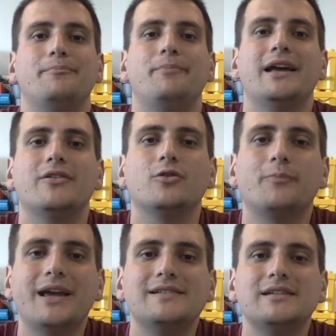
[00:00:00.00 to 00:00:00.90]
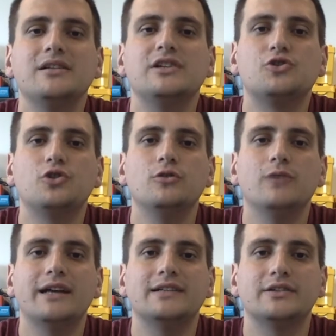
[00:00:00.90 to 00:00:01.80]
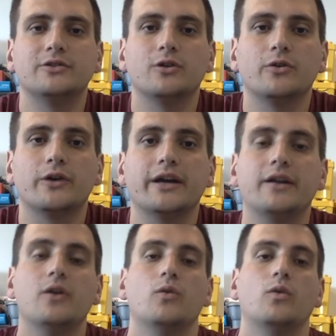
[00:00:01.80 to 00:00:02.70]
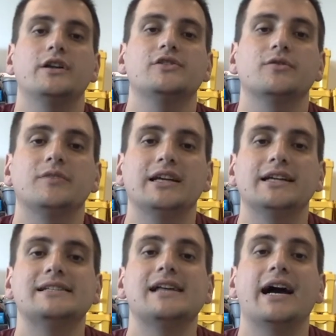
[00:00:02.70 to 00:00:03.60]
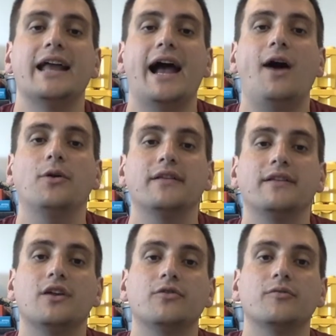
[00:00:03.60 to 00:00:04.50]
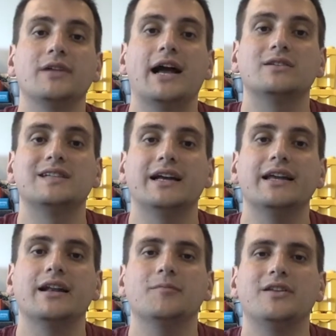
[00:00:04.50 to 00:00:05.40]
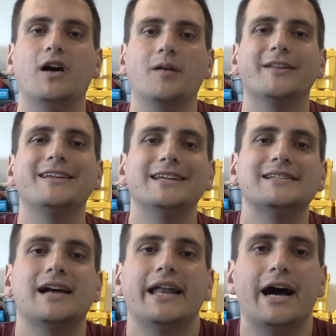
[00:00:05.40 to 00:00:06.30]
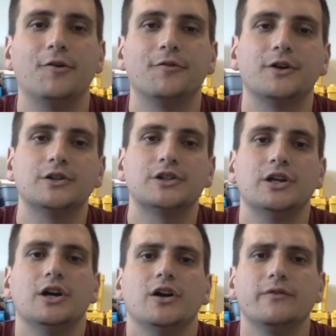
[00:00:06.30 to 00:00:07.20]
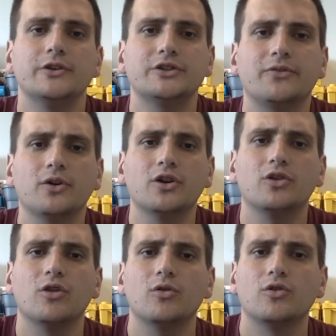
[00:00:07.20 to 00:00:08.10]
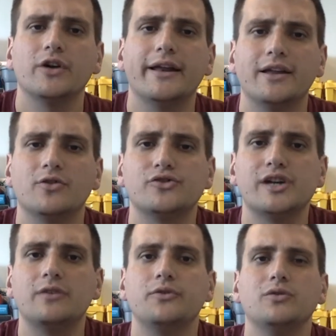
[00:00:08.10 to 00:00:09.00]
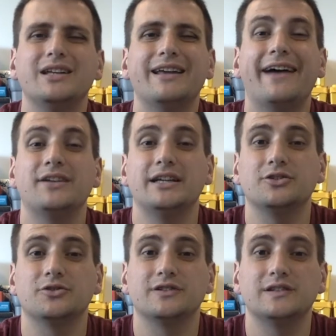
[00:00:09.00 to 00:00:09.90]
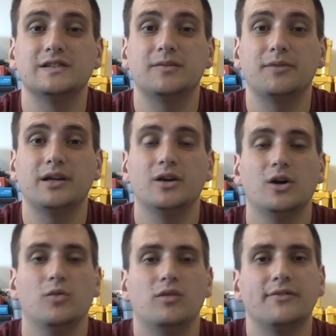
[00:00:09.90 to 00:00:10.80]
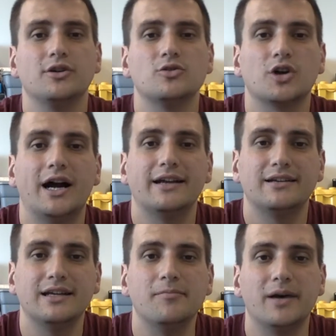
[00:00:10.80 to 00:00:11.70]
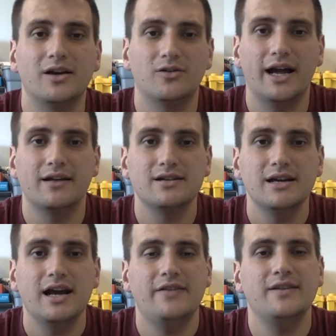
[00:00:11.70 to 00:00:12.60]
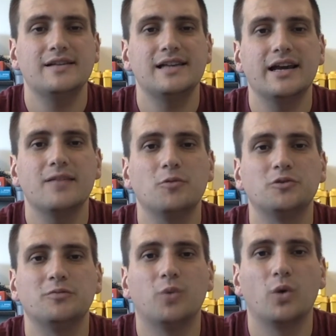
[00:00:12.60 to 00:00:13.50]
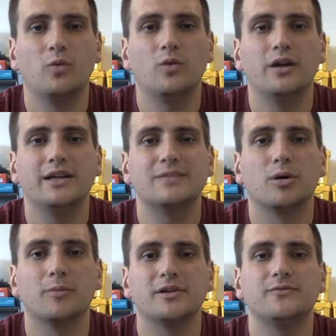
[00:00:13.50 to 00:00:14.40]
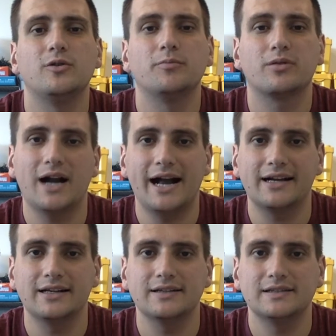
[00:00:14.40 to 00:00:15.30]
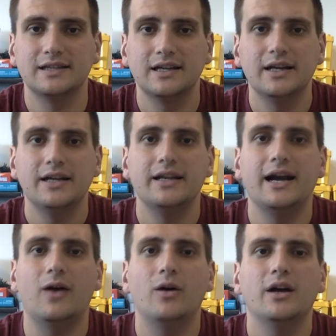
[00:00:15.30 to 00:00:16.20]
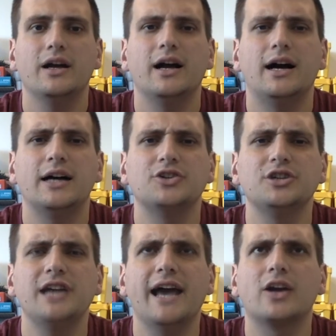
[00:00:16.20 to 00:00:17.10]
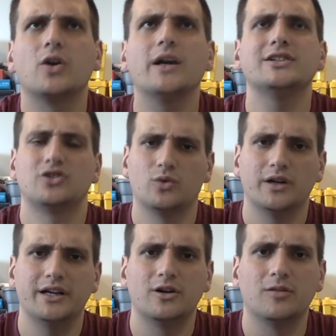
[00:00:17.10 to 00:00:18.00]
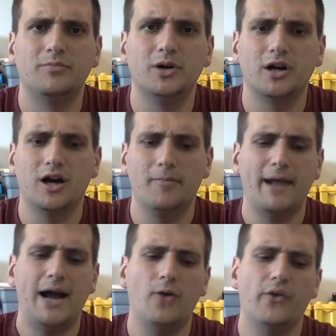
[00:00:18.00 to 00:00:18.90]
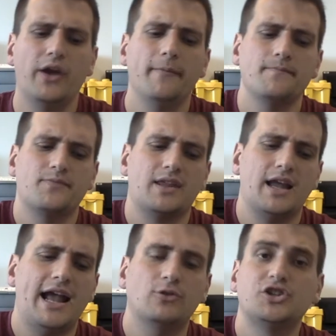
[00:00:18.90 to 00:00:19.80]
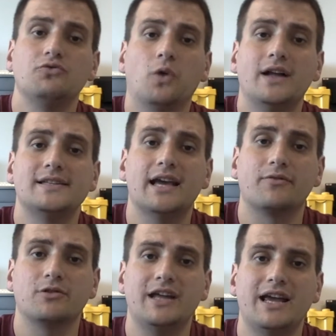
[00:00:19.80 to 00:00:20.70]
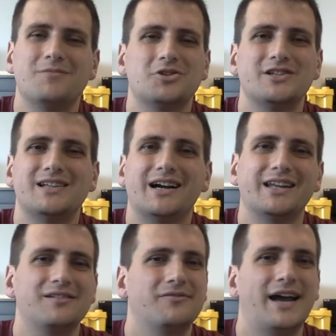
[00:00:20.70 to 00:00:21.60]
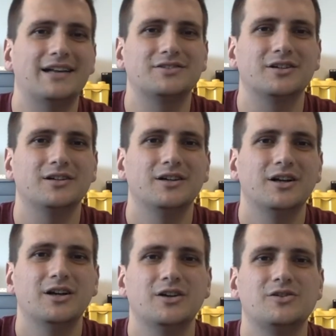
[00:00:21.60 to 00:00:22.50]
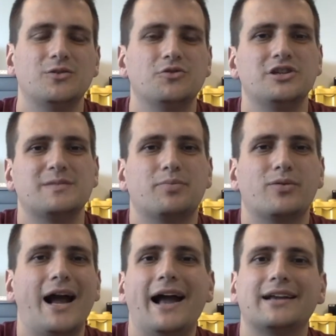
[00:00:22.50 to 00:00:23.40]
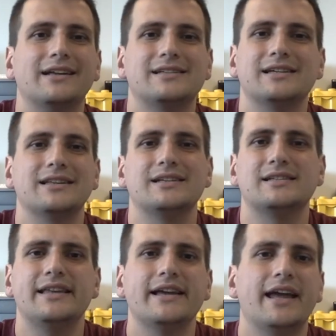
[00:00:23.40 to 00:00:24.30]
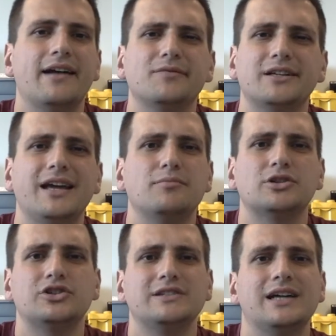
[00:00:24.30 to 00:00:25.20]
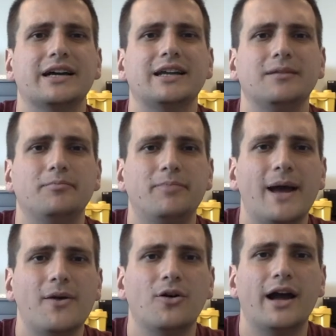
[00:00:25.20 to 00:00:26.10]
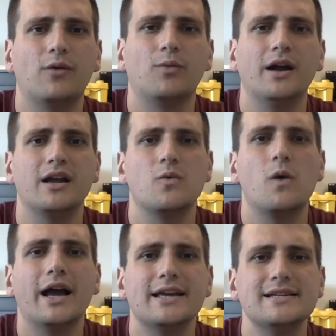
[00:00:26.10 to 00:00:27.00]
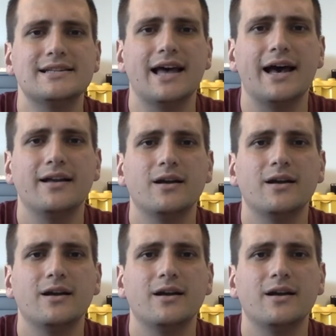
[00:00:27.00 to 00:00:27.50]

There basically is two ways to grow grit. One is from the inside out and the other from the outside in. I'm going to talk about the inside out first. First, if you're going to grow grit in yourself, you need to have an interest in something, whatever you're trying to get better at. And then the second most important one is purposeful practice. Now, she had a great story in her book about how she runs every day, but she's not getting faster. So she's practicing this thing every day, but she's not getting better at running. Why is that?